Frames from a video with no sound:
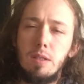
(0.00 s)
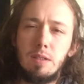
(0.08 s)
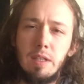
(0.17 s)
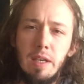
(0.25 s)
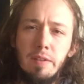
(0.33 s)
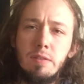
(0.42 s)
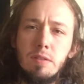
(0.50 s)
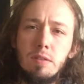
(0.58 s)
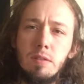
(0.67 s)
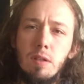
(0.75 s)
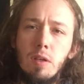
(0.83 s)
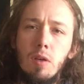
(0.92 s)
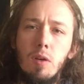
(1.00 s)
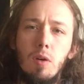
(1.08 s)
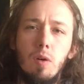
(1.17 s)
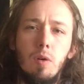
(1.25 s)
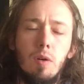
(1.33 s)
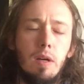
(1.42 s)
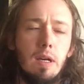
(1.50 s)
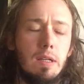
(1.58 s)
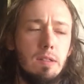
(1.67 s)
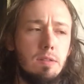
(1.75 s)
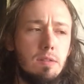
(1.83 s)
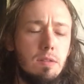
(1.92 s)
as gifts, or
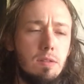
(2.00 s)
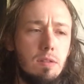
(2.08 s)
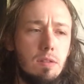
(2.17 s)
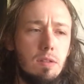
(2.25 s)
as